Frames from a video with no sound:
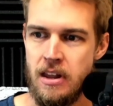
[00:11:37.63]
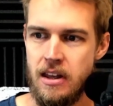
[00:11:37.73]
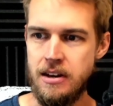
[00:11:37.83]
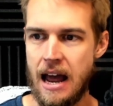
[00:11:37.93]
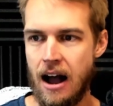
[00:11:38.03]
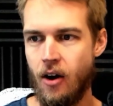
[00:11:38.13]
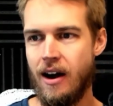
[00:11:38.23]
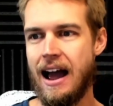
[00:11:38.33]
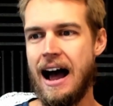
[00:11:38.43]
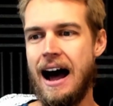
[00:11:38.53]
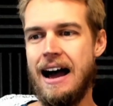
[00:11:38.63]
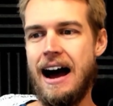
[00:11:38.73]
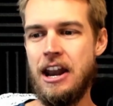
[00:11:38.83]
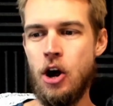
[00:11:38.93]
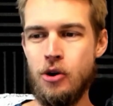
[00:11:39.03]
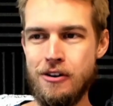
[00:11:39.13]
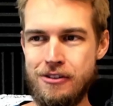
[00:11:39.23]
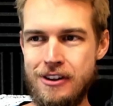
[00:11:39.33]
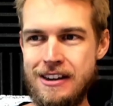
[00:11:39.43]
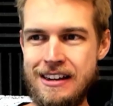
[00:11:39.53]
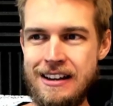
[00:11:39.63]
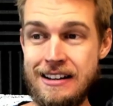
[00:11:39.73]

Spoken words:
Now, I know what you're thinking.